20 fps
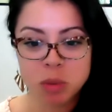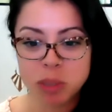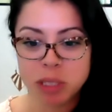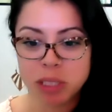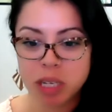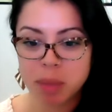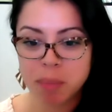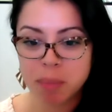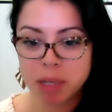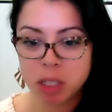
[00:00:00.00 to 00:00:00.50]
which
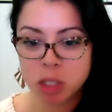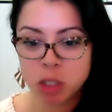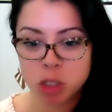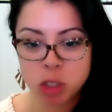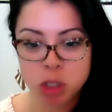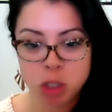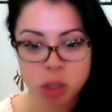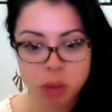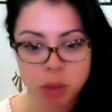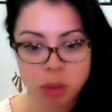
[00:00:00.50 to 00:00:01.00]
I'm going to
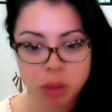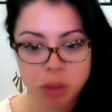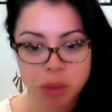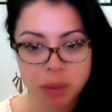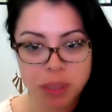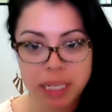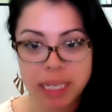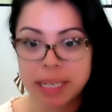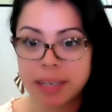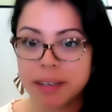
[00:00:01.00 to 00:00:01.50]
show
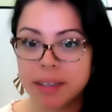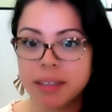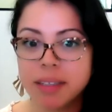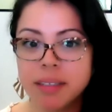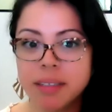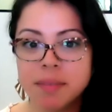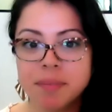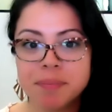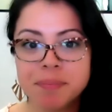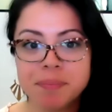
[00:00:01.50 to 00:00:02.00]
you here.